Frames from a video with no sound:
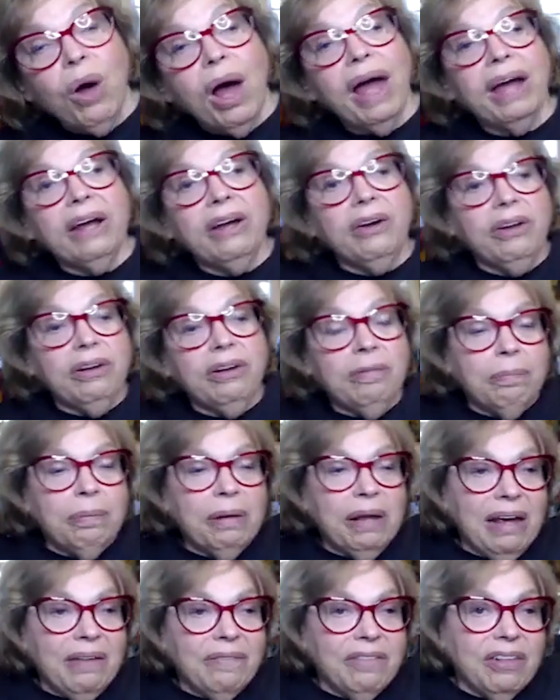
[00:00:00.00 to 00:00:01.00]
why I
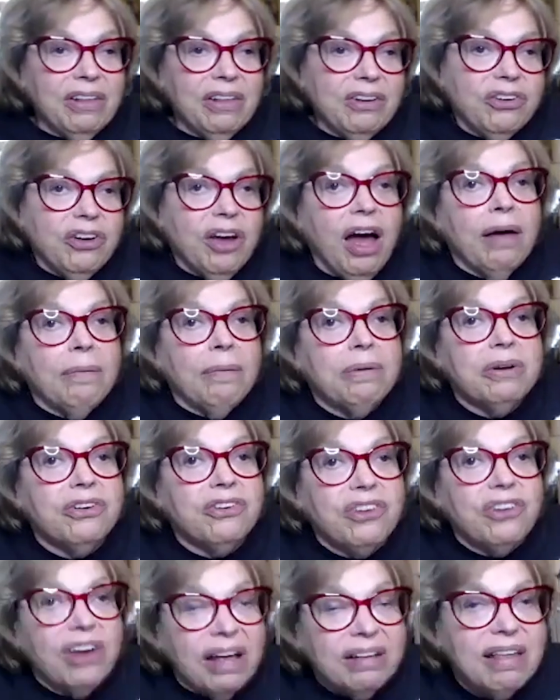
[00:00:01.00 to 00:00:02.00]
couldn't be given the job,
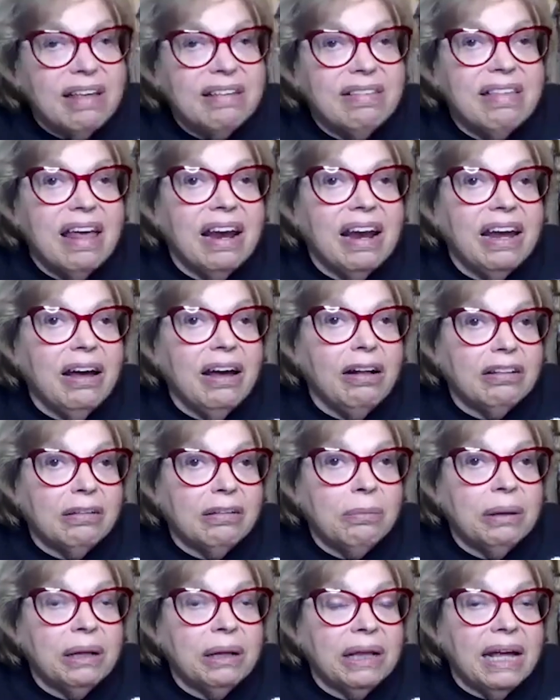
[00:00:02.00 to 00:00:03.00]
which, as I said, I
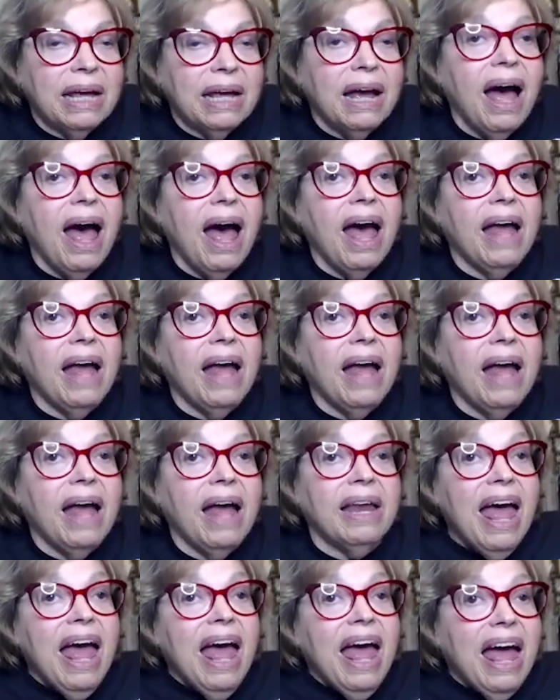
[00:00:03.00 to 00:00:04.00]
ultimately got
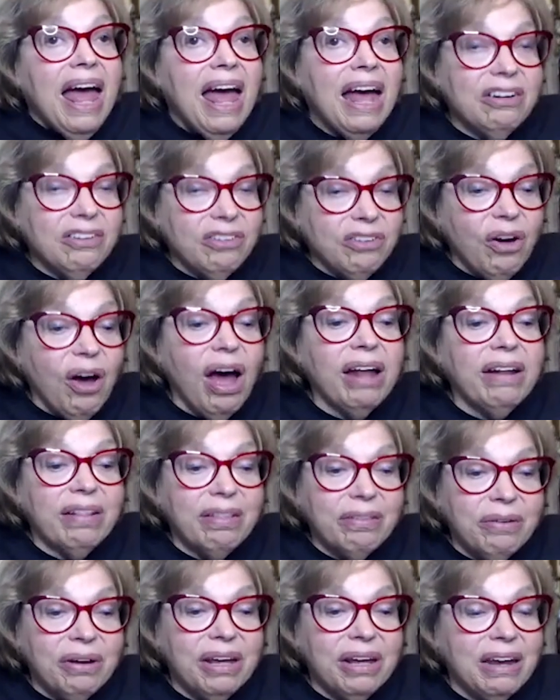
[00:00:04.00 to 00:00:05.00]
and
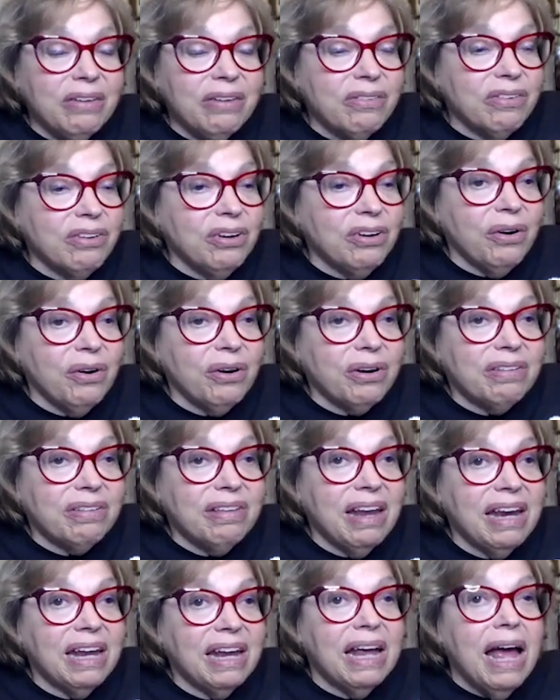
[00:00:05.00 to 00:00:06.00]
taught 3 years in New
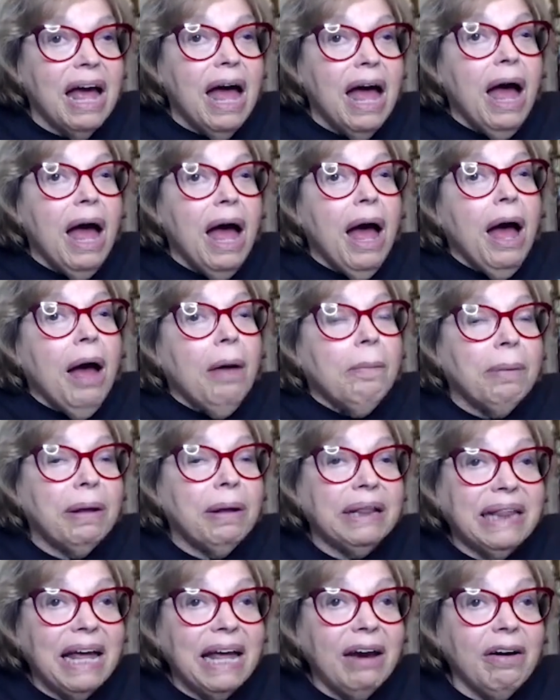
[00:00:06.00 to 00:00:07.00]
York City.
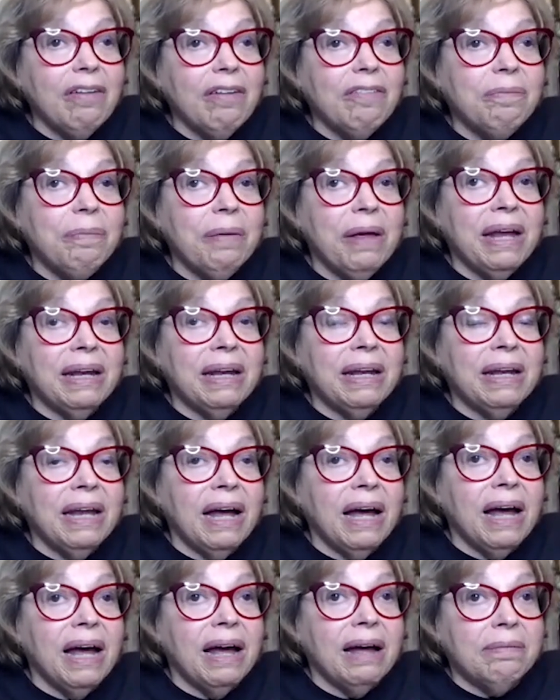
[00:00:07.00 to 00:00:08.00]
But there have
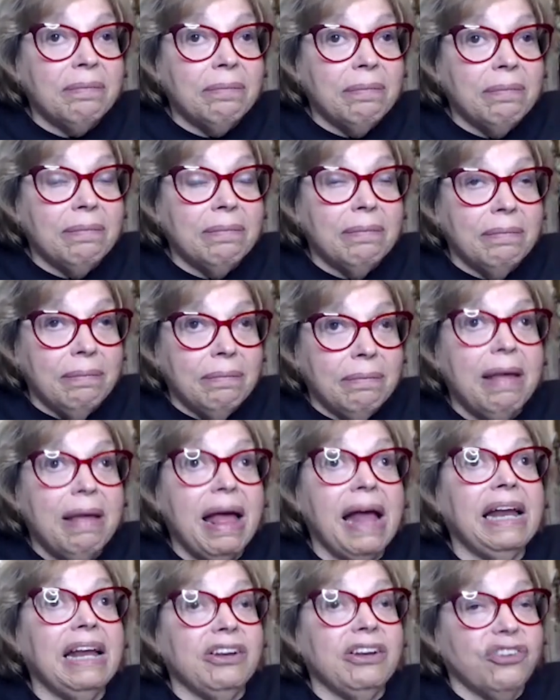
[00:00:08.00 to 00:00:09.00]
been
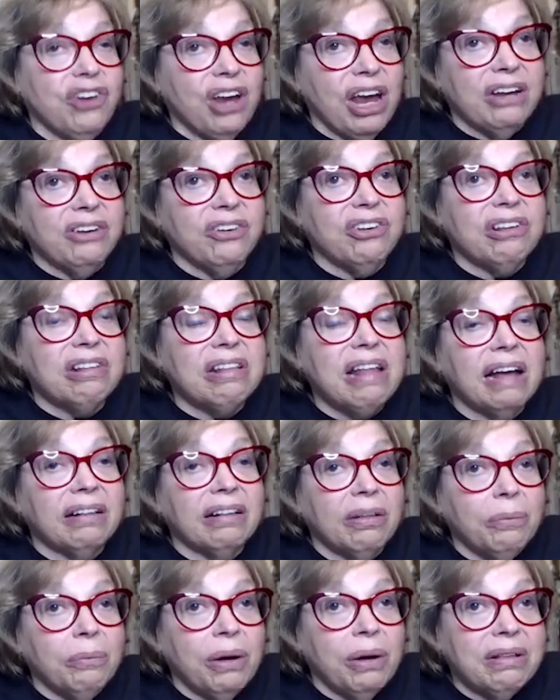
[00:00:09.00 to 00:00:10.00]
many changes
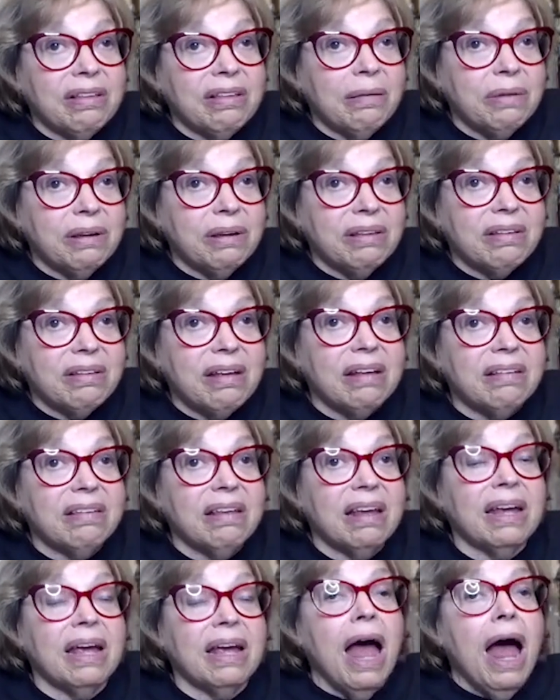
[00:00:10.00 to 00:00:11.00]
like the ones I'm
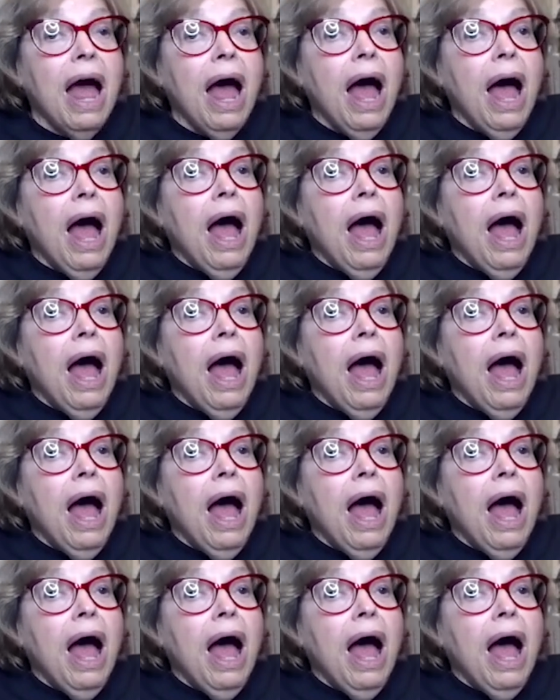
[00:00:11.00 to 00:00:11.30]
discussing.